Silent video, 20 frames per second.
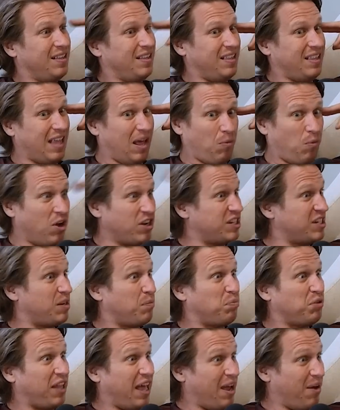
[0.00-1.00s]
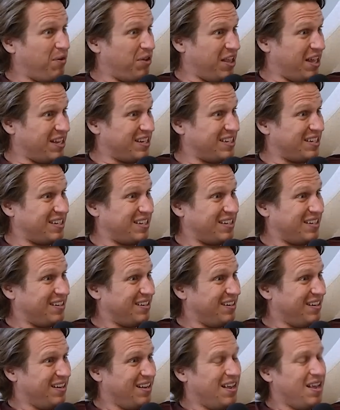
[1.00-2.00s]
That wants to play with us,
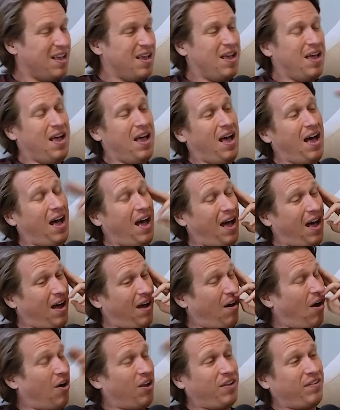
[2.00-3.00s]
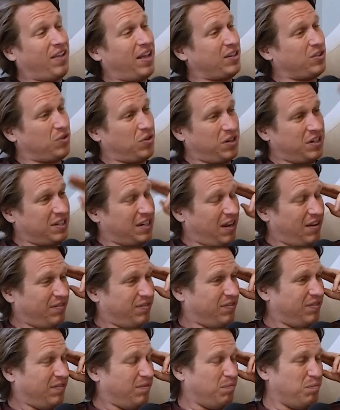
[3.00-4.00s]
all of that sort of
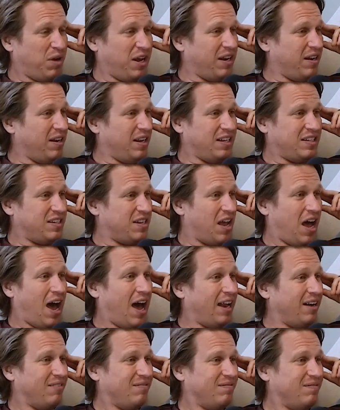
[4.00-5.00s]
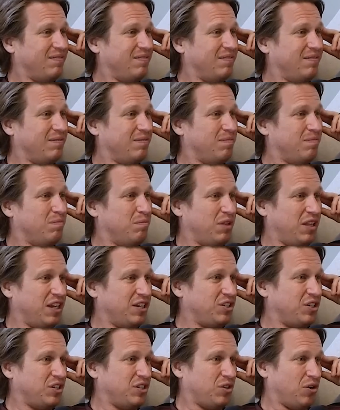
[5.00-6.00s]
stuff. But it's not
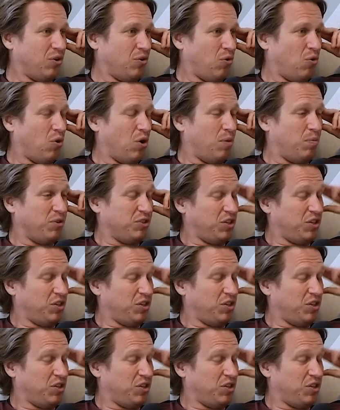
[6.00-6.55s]
malicious or horrible.